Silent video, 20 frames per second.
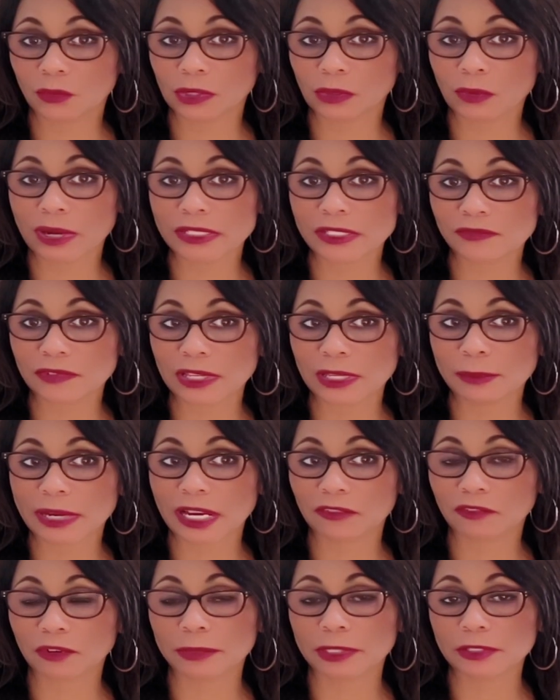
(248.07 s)
request
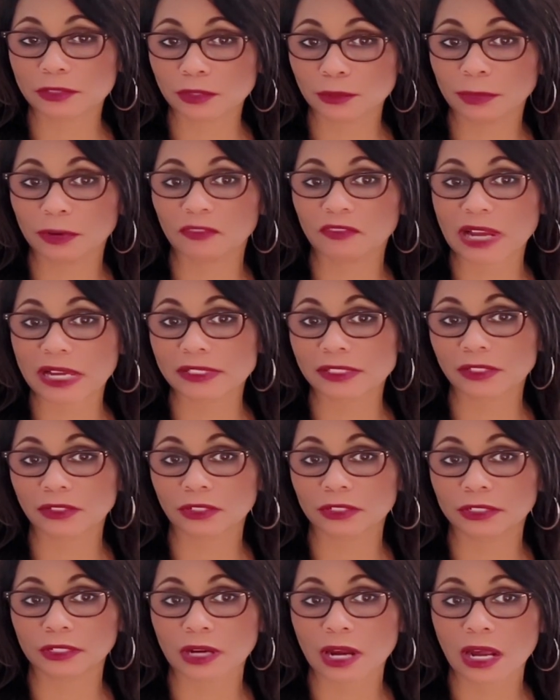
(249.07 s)
feedback from your supervisor
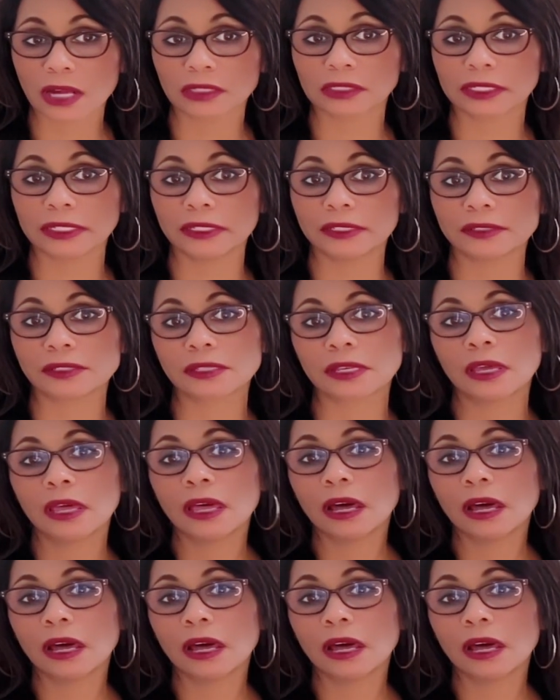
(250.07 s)
or your colleagues